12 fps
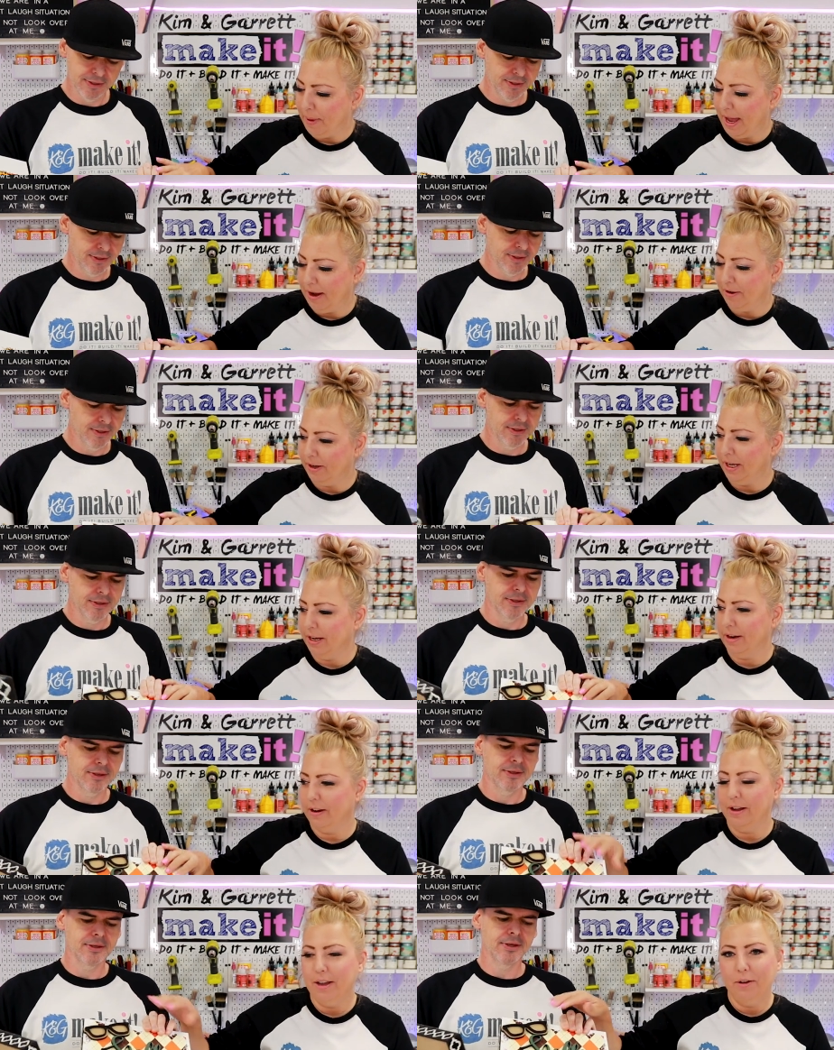Speaker 1: pattern
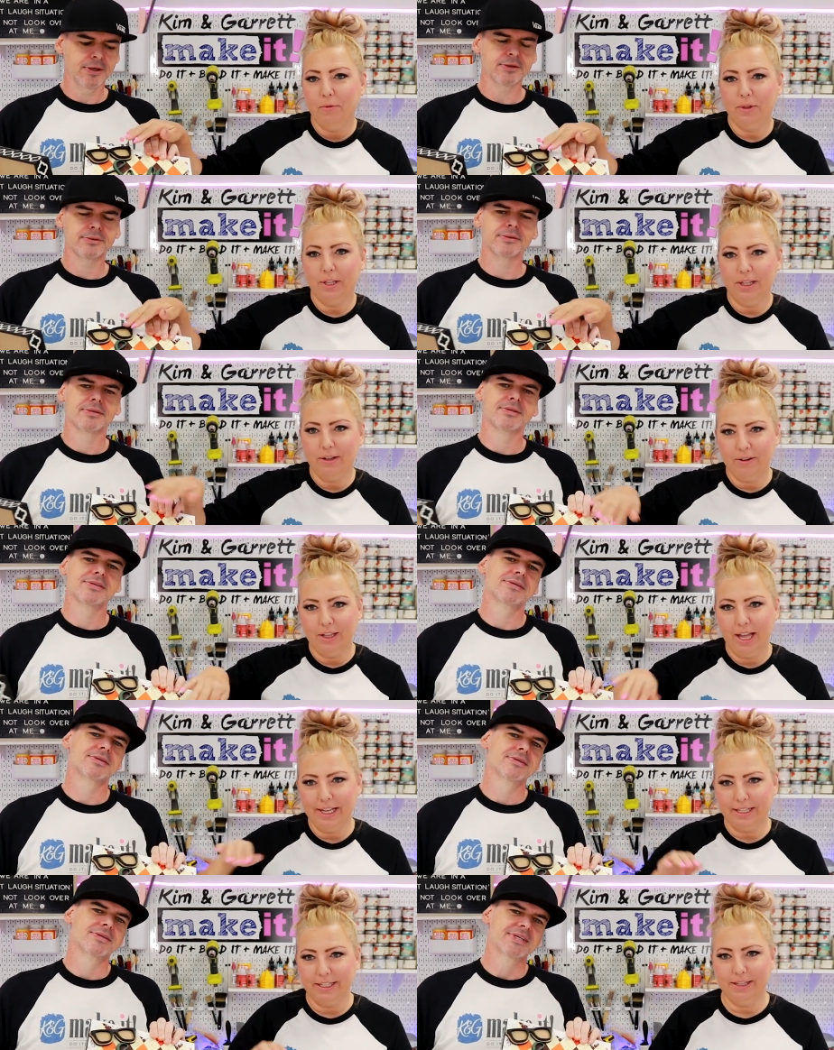here oh. with the uh-huh. little
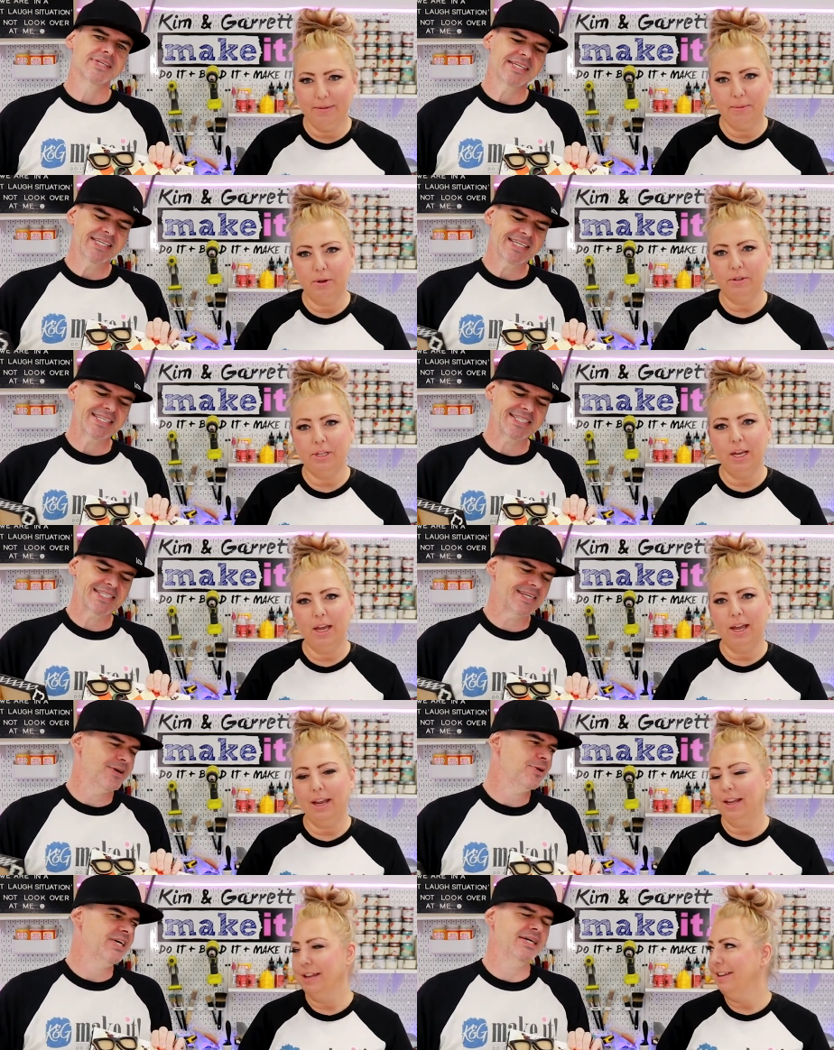glasses and the bow
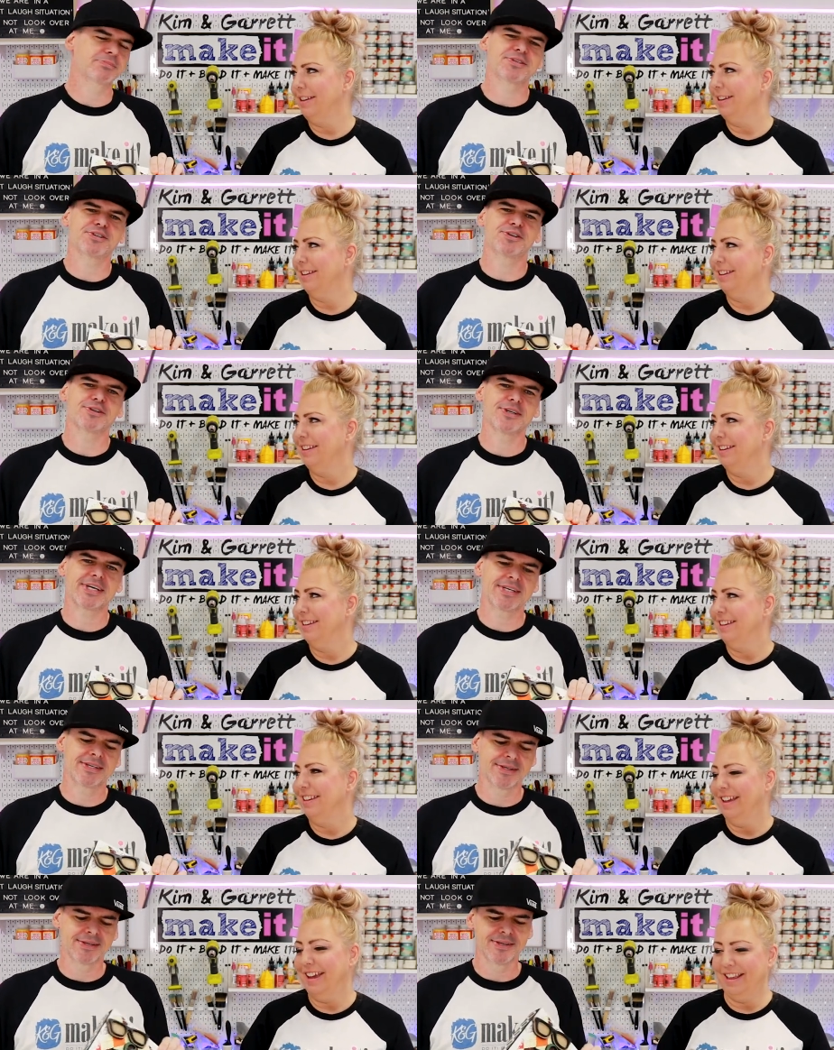tie.
Speaker 2: It's so hipster
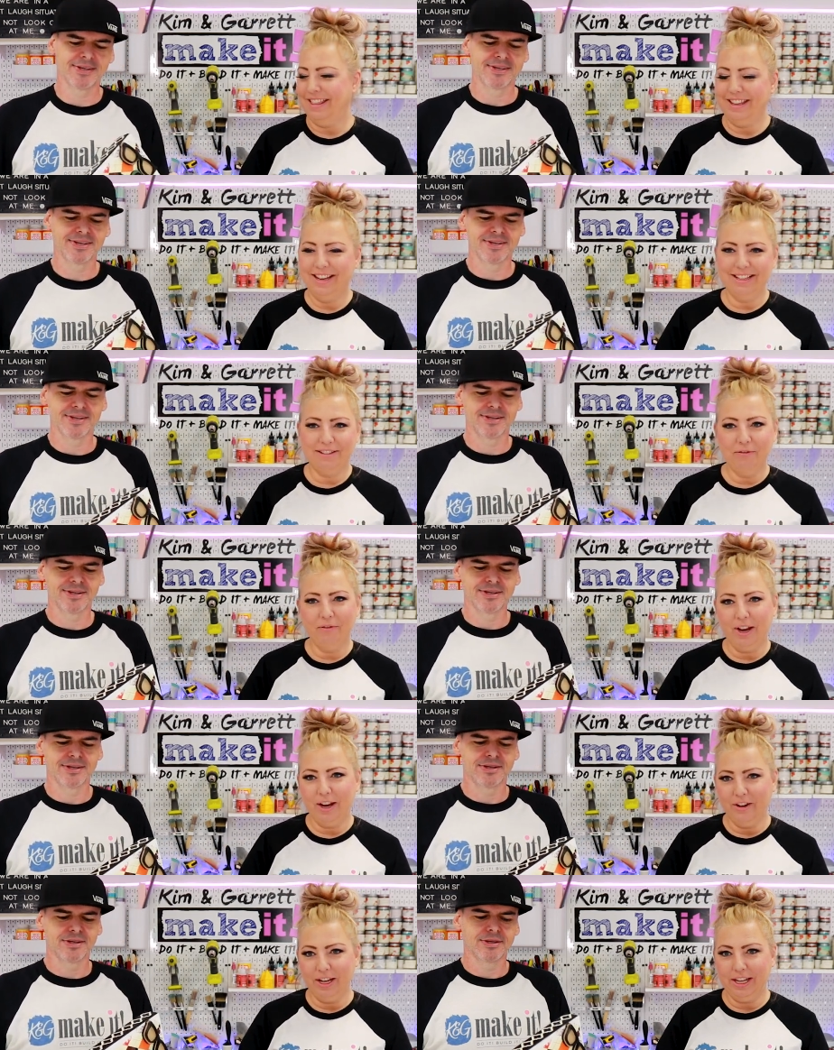looking.
Speaker 1: I think it's
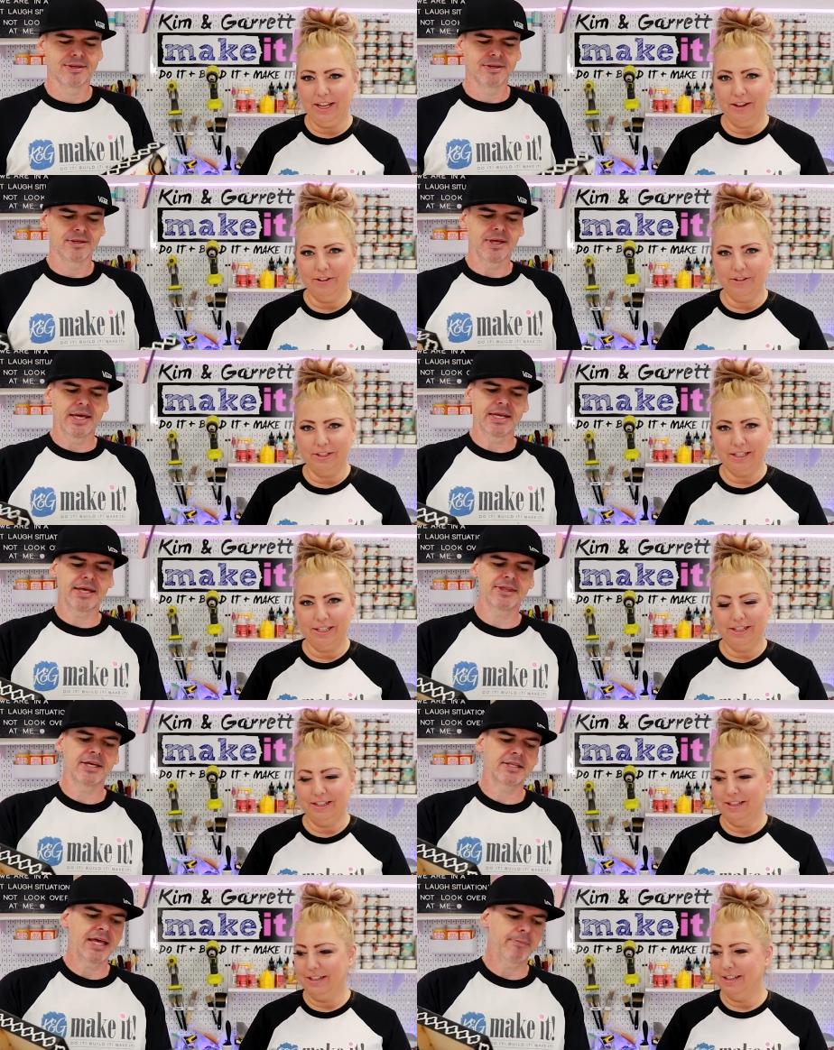very cute. And I
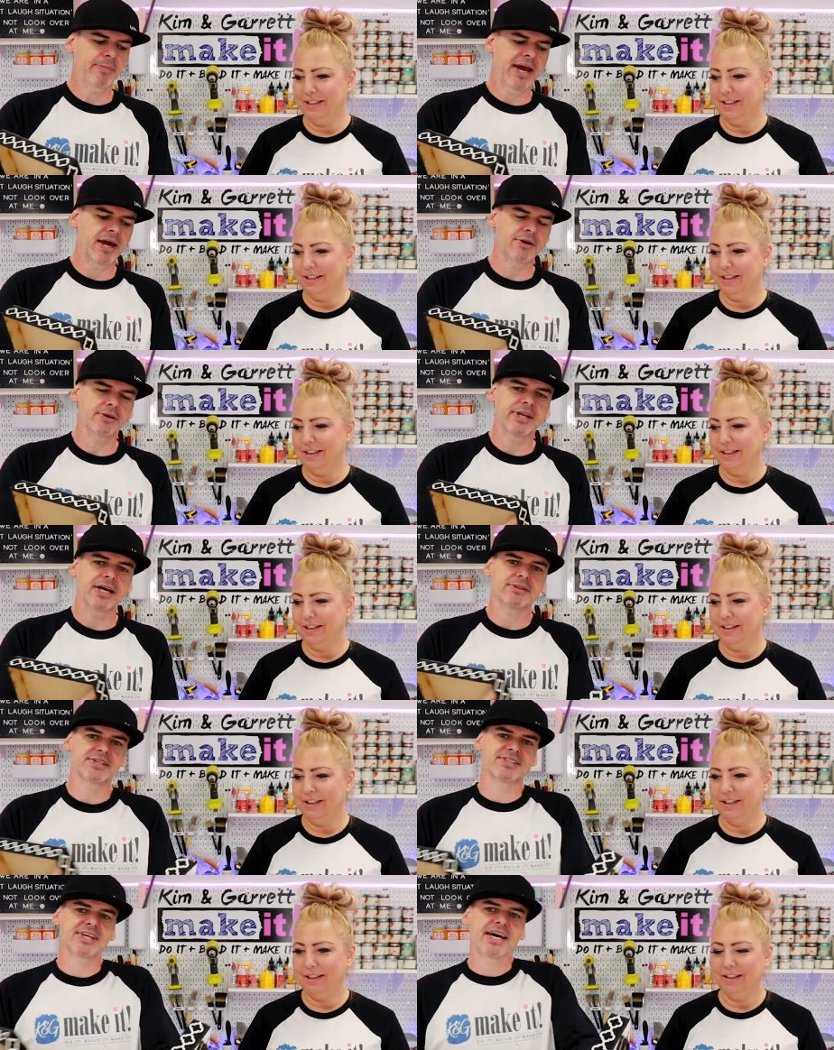
Speaker 2: think that pattern down
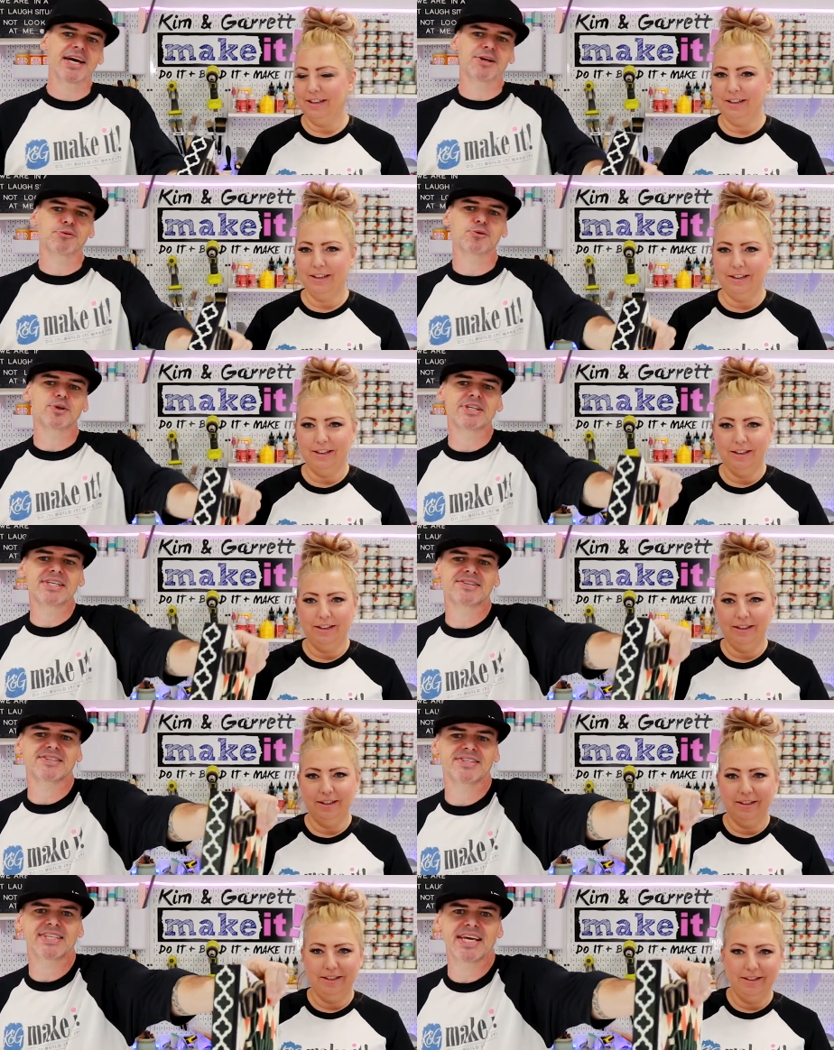the side really
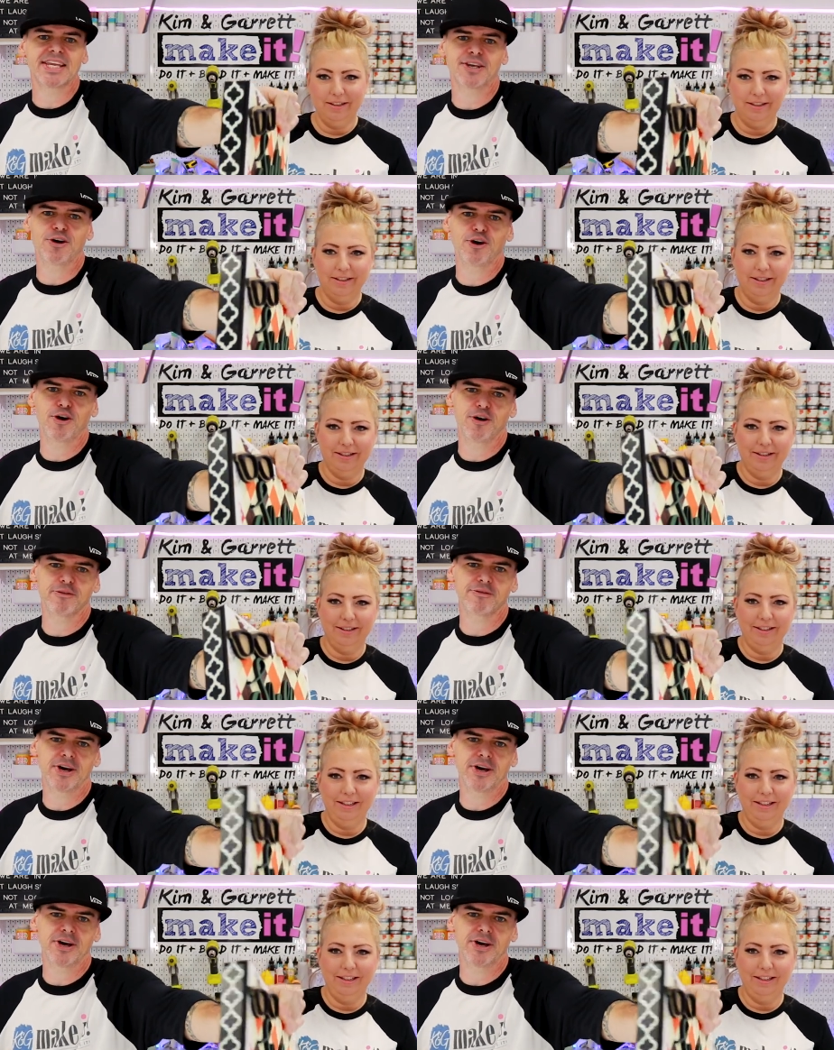set it off.